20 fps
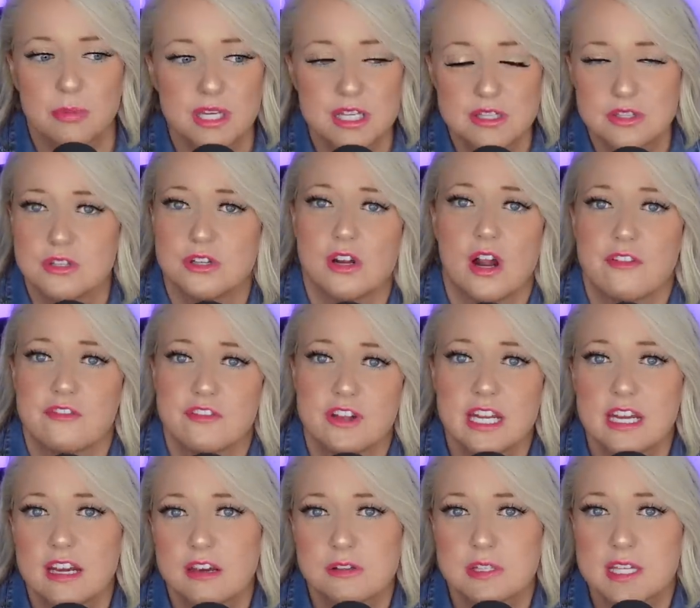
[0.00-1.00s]
please do not
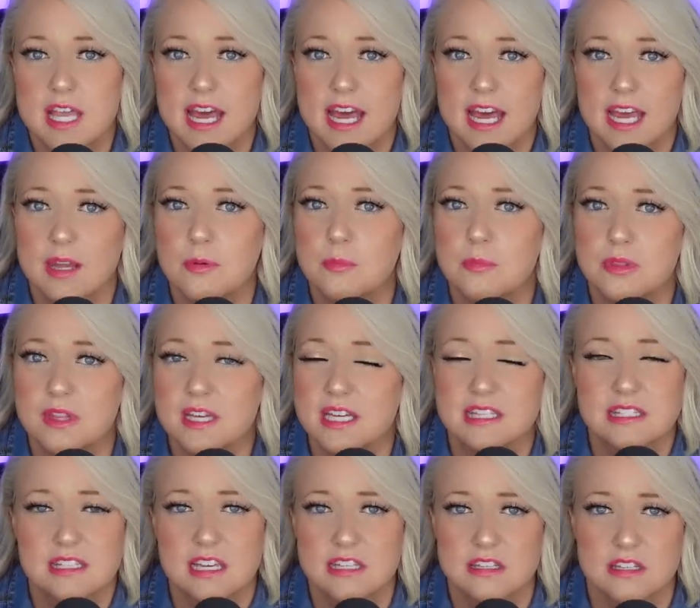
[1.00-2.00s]
videotape,
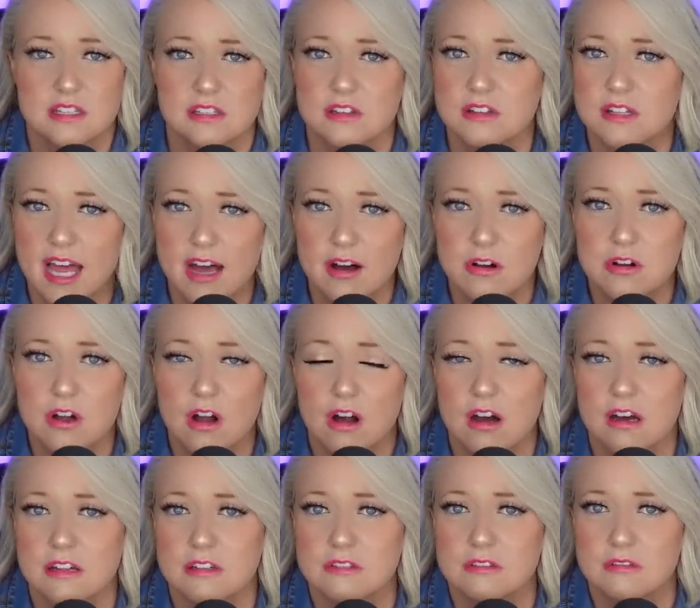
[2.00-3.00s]
this is an
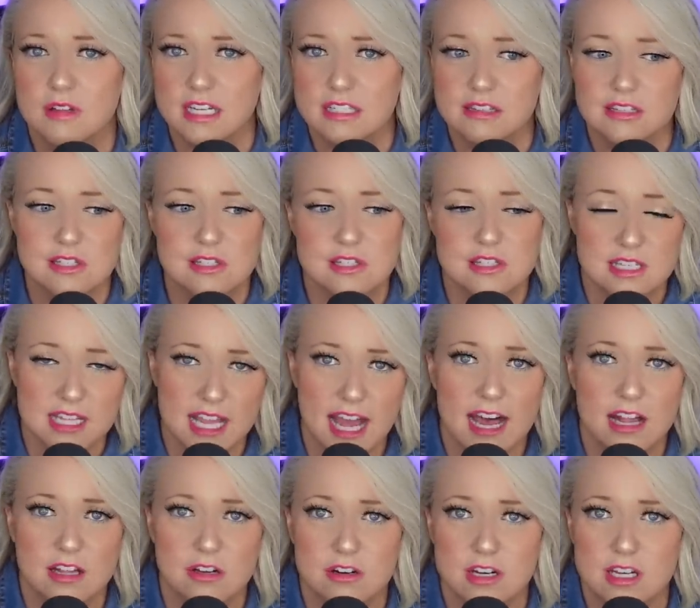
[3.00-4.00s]
LCon, like this is a
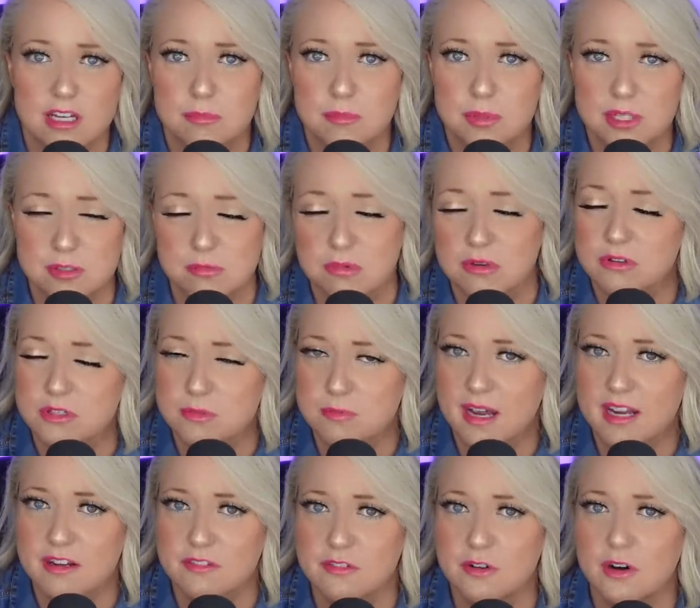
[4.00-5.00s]
gallery, please be
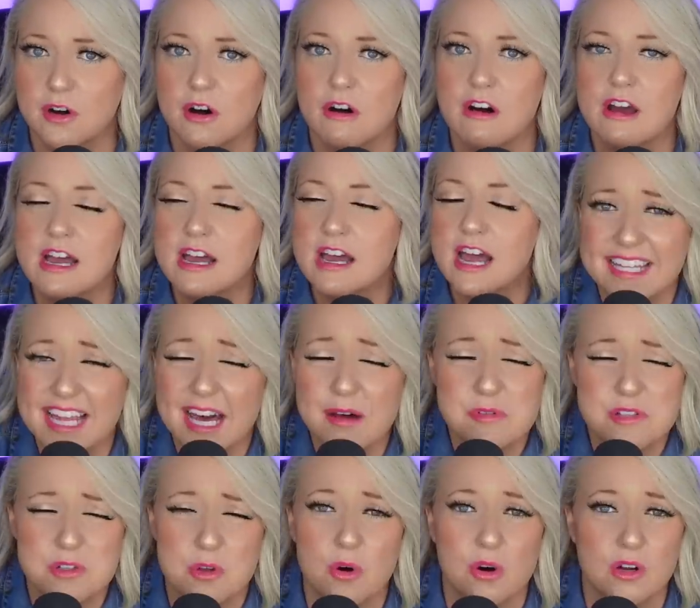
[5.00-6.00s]
respectful. And
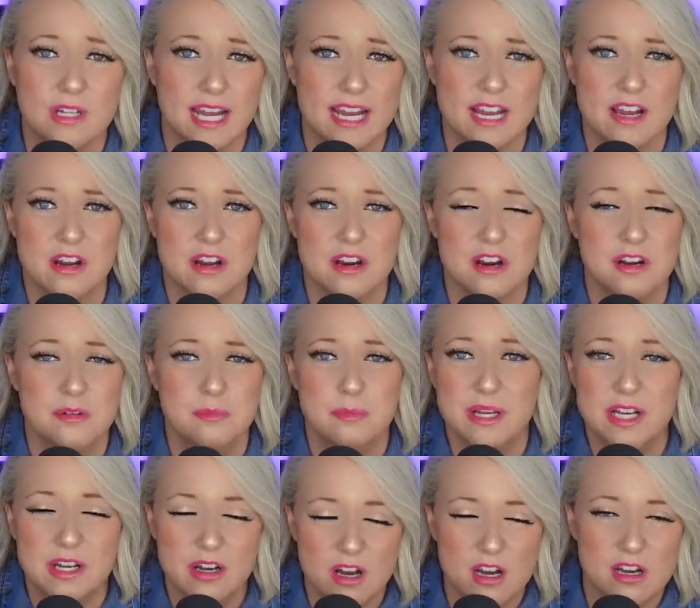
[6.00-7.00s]
that was all I
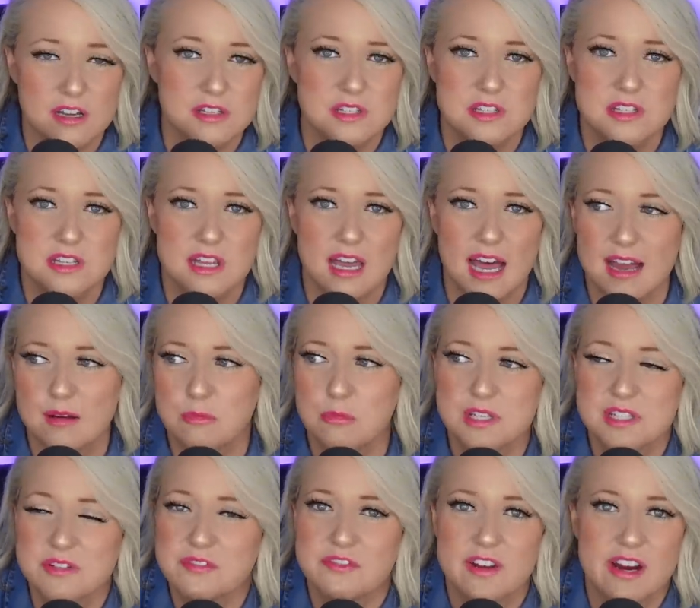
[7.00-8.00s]
heard because I
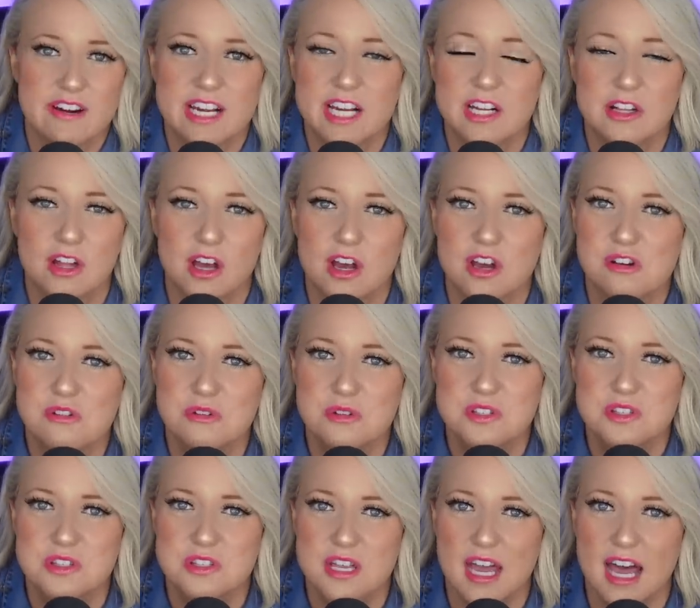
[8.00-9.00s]
wasn't very
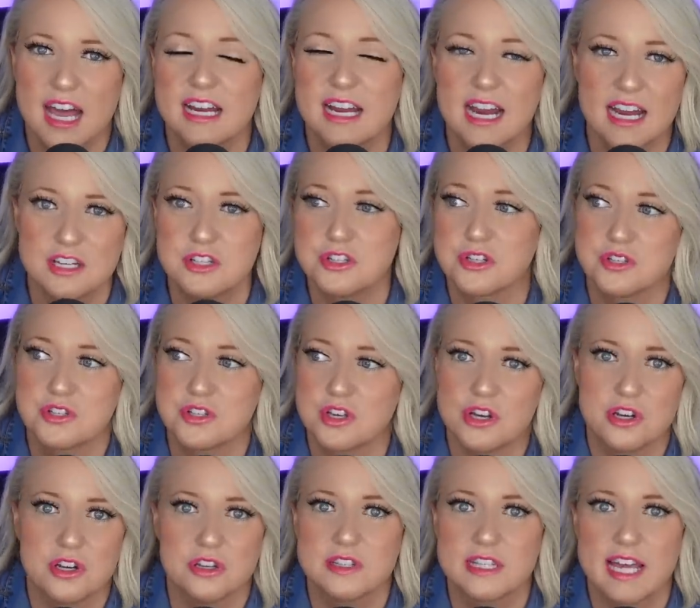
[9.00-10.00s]
close. I just
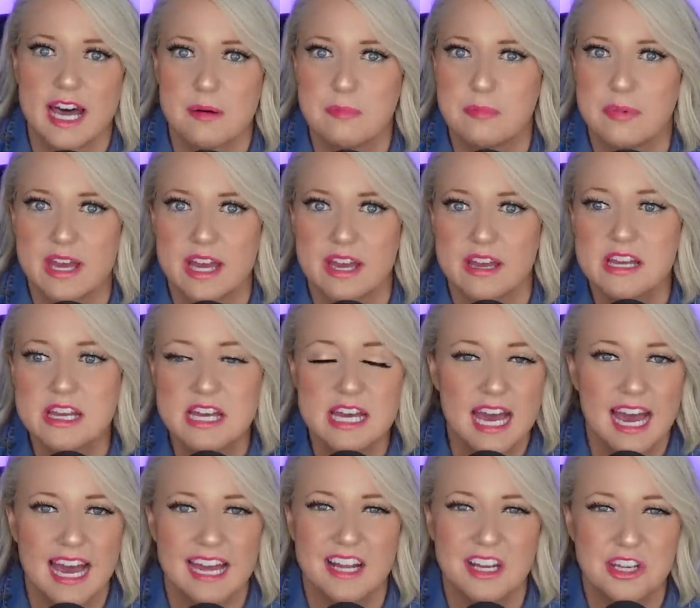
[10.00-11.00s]
heard that bit,
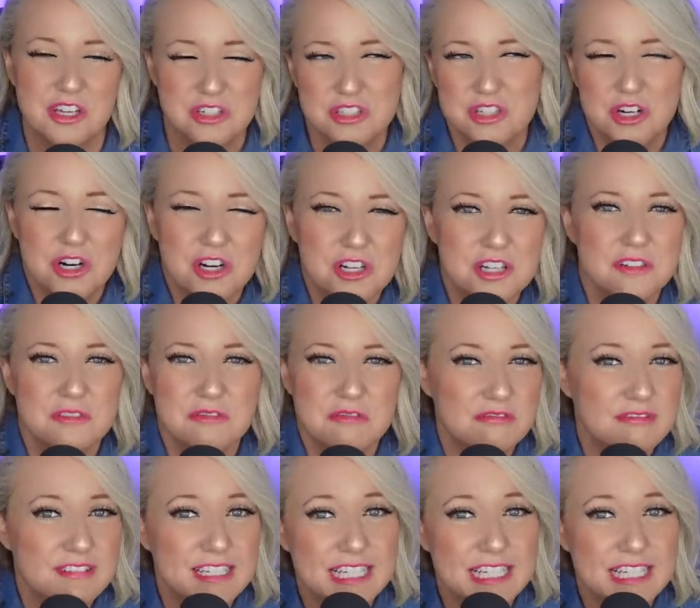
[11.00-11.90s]
and I couldn't